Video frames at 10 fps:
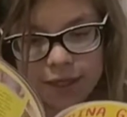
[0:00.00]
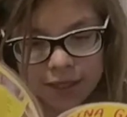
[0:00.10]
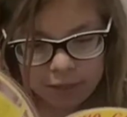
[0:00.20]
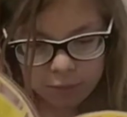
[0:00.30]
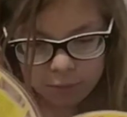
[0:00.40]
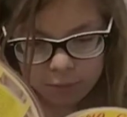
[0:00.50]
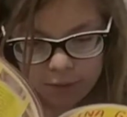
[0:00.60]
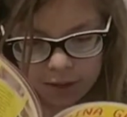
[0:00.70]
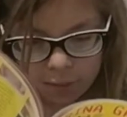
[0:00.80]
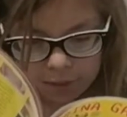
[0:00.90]
The slime will be
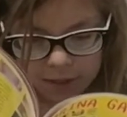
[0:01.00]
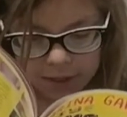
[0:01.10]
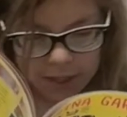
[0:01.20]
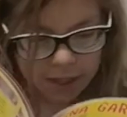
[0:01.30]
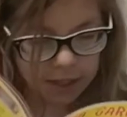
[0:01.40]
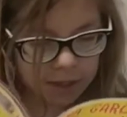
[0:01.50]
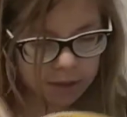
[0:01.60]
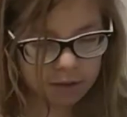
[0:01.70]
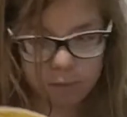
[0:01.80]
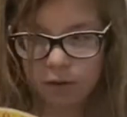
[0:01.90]
ready when the
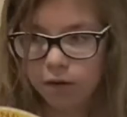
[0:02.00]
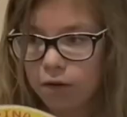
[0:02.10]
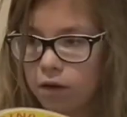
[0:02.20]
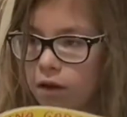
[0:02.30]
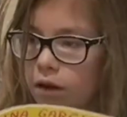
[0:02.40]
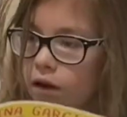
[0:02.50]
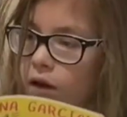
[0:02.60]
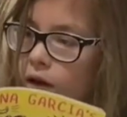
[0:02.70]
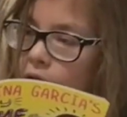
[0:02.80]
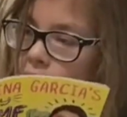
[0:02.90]
stickiness disappears.
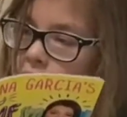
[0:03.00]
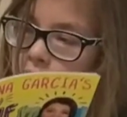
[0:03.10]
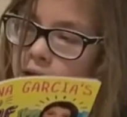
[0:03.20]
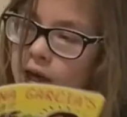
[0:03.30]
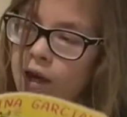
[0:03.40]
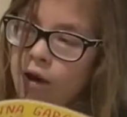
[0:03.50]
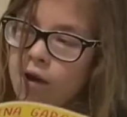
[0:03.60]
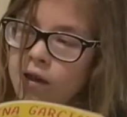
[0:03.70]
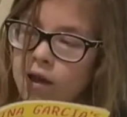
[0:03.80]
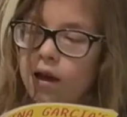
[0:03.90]

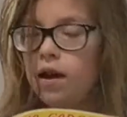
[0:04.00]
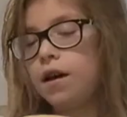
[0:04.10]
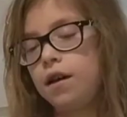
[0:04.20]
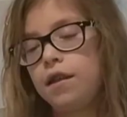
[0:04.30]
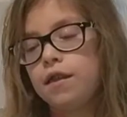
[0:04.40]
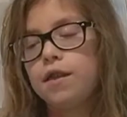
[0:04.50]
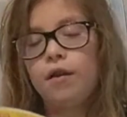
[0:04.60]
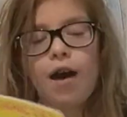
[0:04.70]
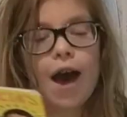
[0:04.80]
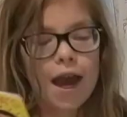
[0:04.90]
Okay,
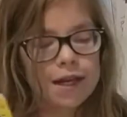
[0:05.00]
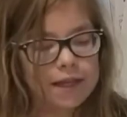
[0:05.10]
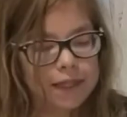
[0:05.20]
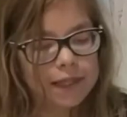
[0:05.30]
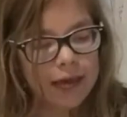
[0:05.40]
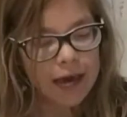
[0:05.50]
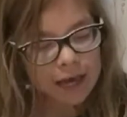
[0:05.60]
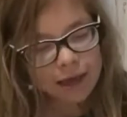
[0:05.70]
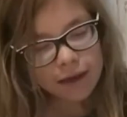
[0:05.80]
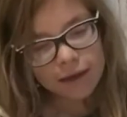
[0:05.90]
so I did
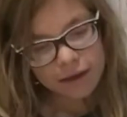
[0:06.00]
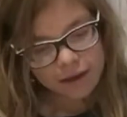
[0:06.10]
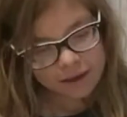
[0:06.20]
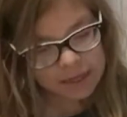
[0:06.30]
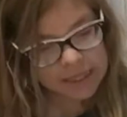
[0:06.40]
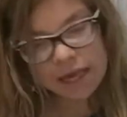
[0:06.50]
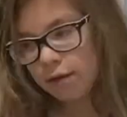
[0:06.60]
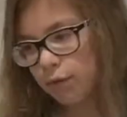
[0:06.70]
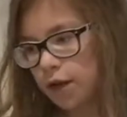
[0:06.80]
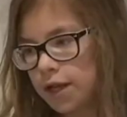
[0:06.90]
that. So I
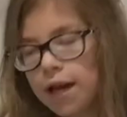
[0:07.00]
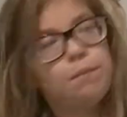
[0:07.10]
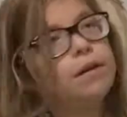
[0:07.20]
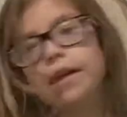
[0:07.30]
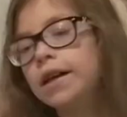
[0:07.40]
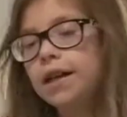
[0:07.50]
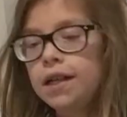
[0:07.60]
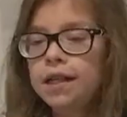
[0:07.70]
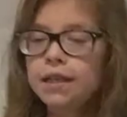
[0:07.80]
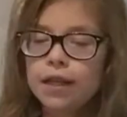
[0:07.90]
think we're done, but
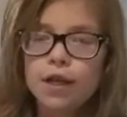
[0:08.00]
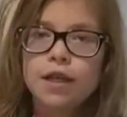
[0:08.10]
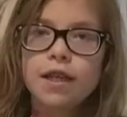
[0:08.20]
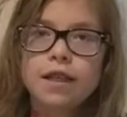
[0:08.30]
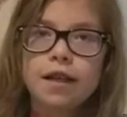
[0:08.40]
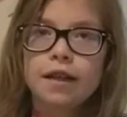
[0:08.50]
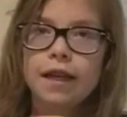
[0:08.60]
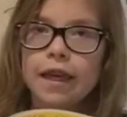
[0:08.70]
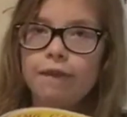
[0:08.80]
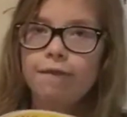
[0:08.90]
there's this little
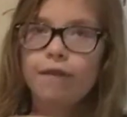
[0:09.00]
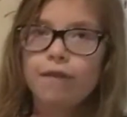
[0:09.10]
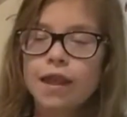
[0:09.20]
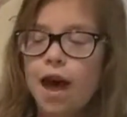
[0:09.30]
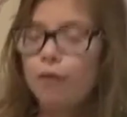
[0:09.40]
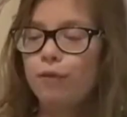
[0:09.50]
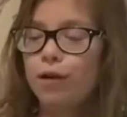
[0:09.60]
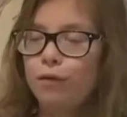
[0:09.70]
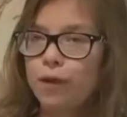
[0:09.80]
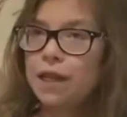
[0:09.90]
like info that I
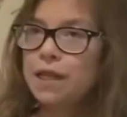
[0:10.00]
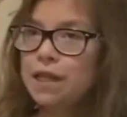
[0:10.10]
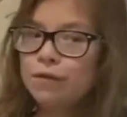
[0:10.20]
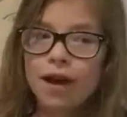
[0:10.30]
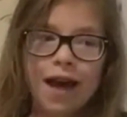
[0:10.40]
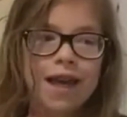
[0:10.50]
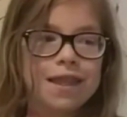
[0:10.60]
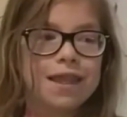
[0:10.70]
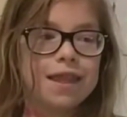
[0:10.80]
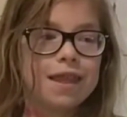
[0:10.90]
want to read to you
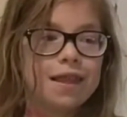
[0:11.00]
guys.